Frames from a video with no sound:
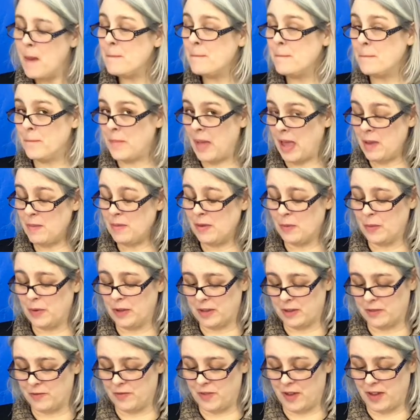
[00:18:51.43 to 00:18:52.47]
Maybe we
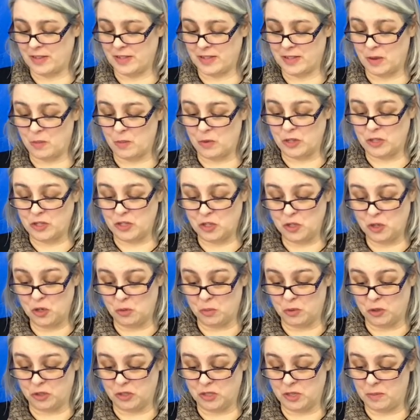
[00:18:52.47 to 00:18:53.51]
can find someone
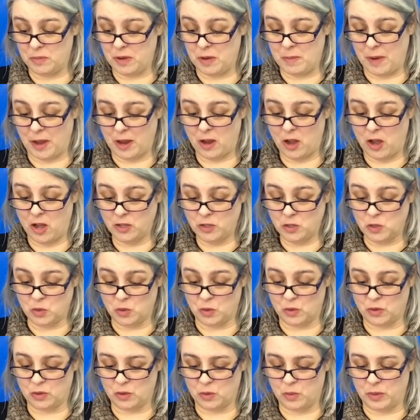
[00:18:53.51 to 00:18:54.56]
suitable to be my
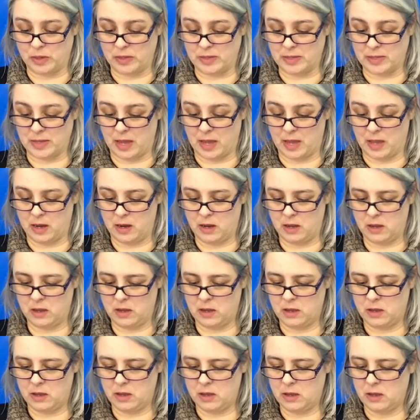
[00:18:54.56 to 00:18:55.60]
consort, the Queen said.
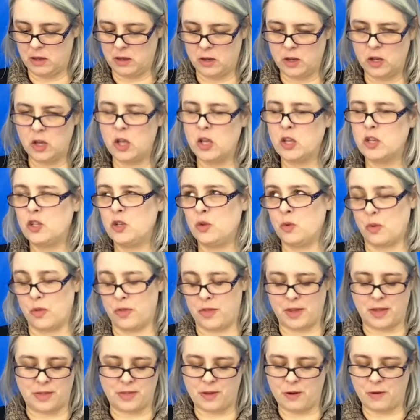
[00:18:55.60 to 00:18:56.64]
Do you
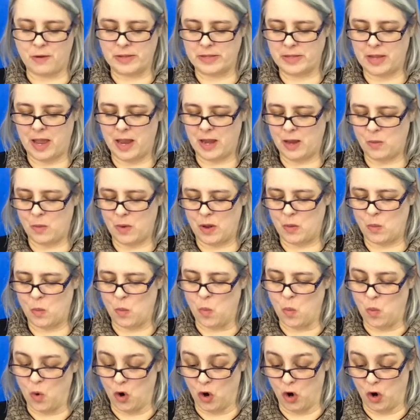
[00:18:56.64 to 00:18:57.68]
think there is anyone
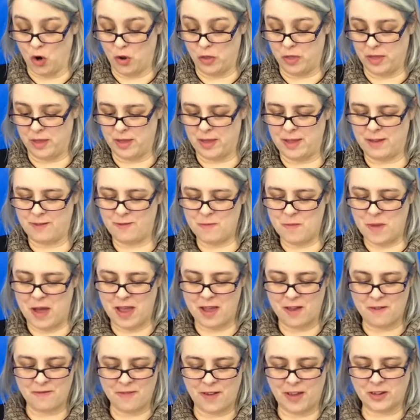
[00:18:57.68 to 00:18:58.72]
worthy of my
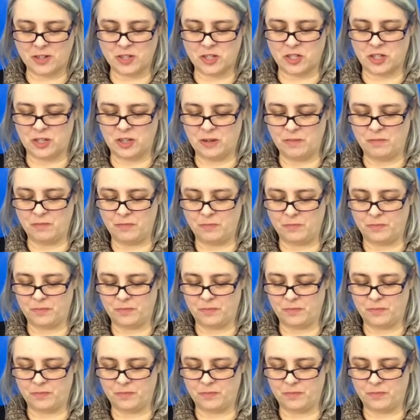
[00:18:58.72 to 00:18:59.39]
affection?